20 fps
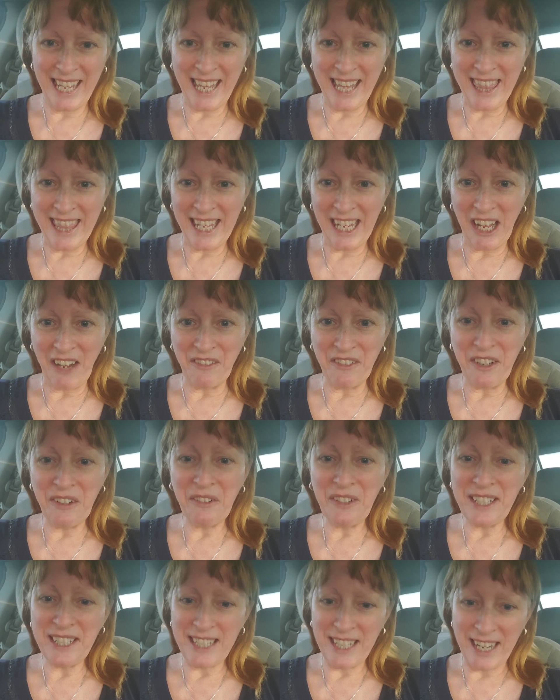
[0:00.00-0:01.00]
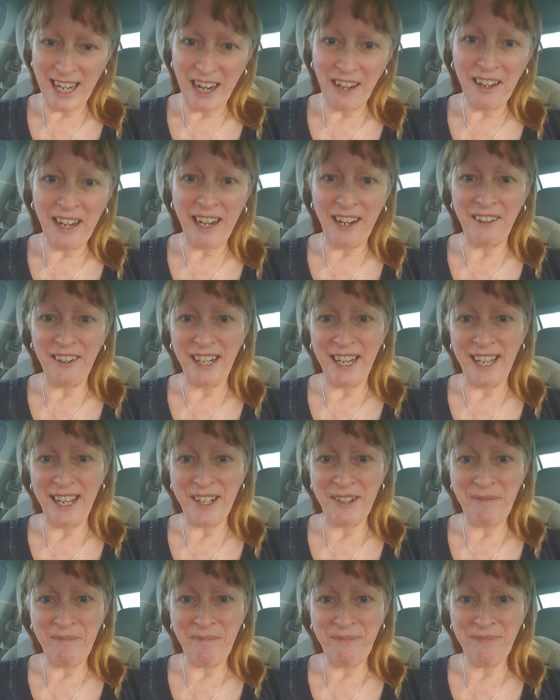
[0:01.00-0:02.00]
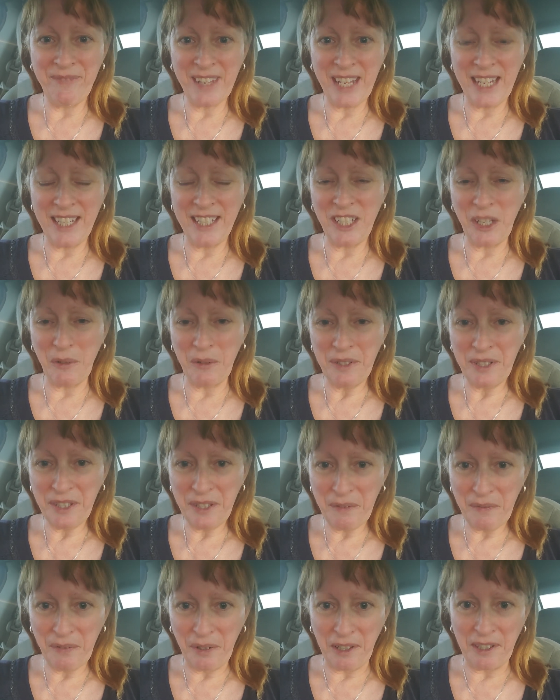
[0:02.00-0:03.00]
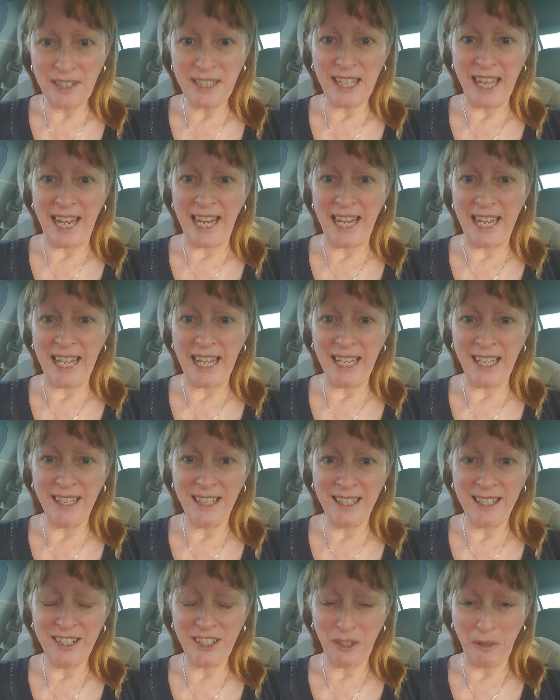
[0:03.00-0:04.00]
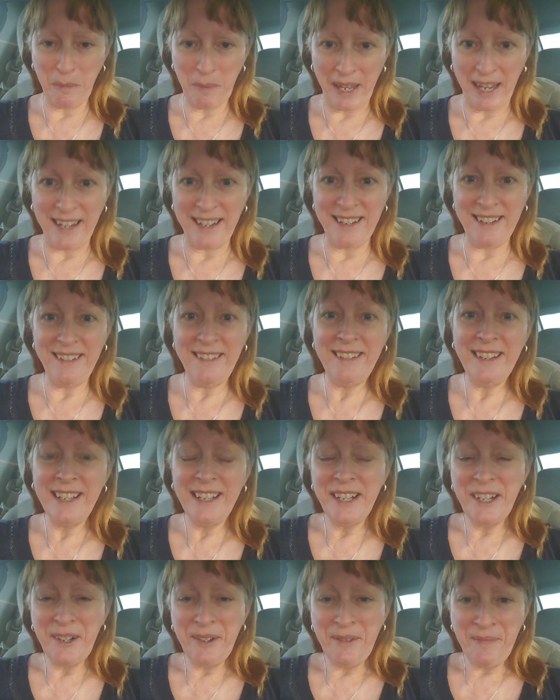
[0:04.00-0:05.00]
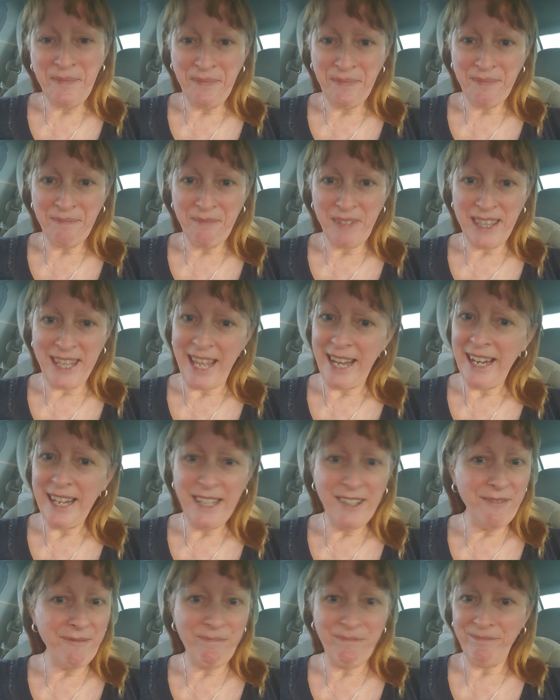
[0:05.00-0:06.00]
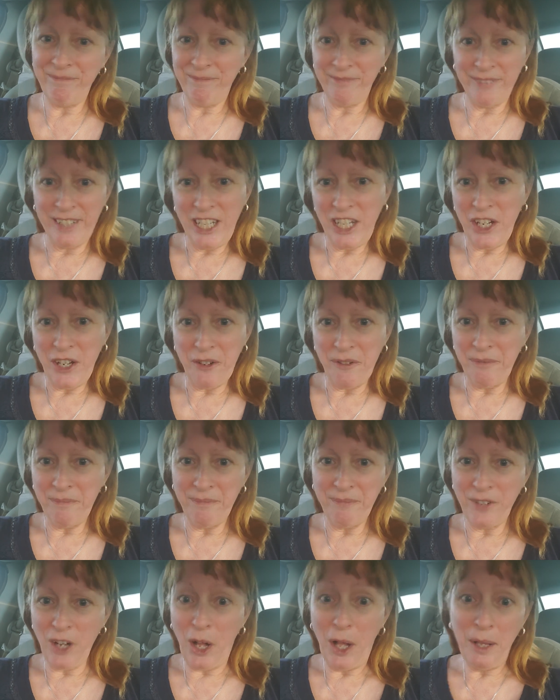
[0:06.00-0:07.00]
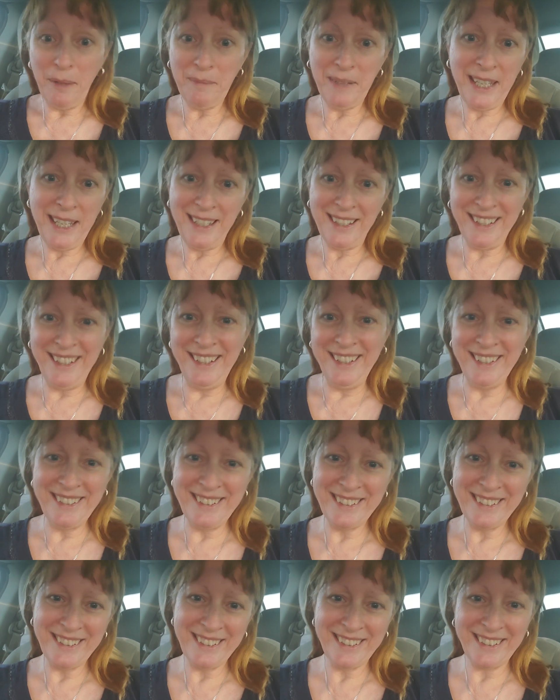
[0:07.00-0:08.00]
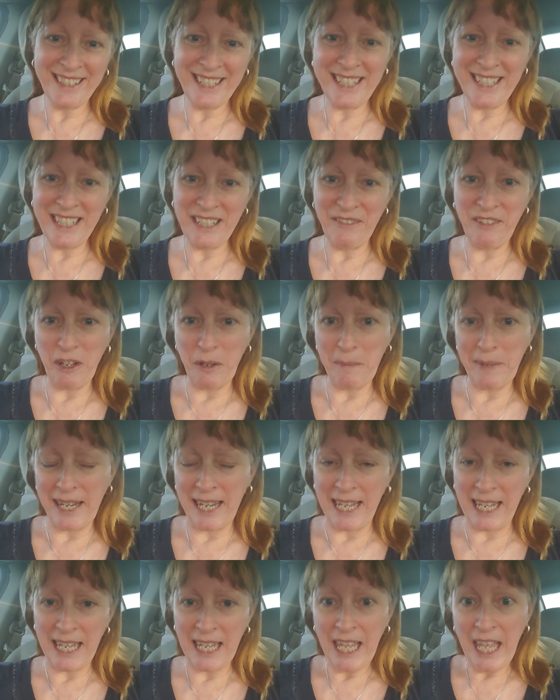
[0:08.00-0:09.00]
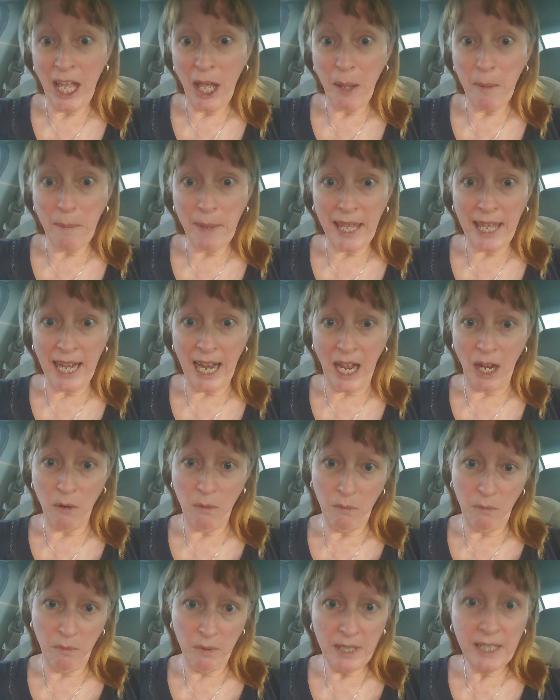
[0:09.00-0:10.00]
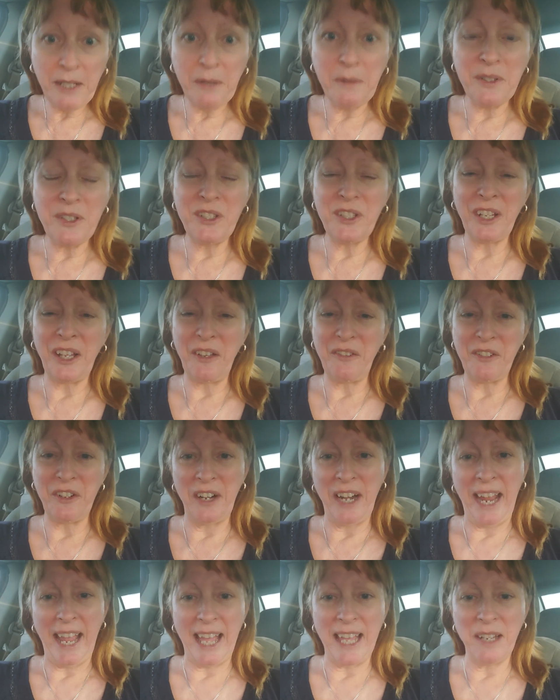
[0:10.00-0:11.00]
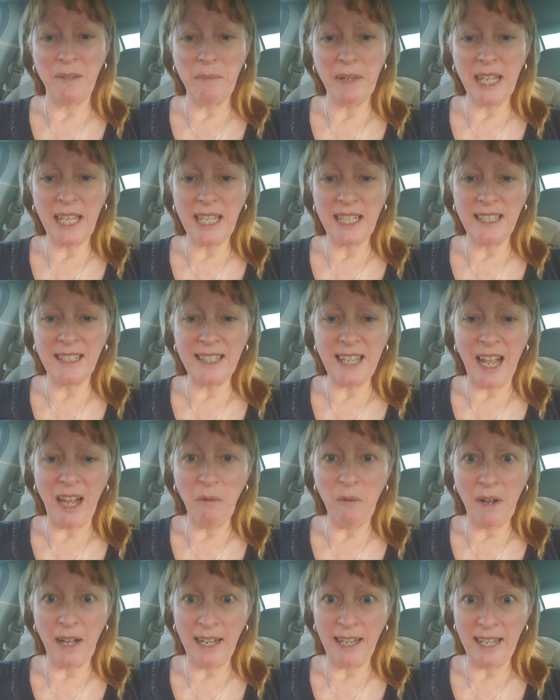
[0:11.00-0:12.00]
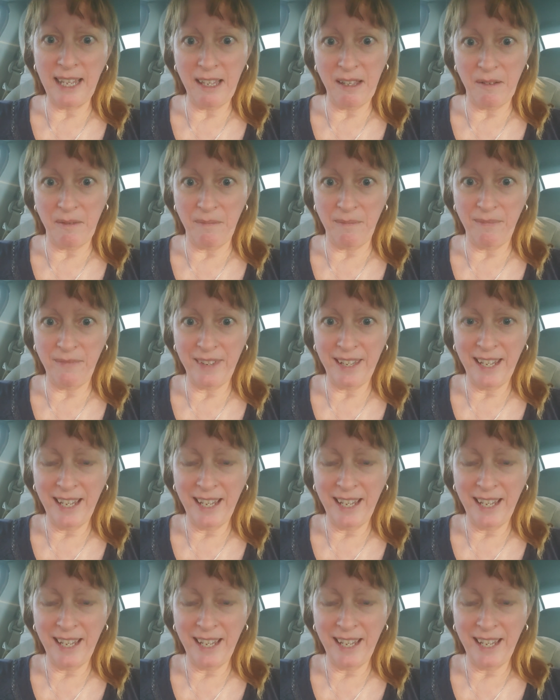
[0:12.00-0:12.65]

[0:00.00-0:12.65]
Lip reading: The governor was in our area, and so was the First Lady, Jill Biden, but they didn't, call me because I'm nobody. But I really wish the governor had, because I want him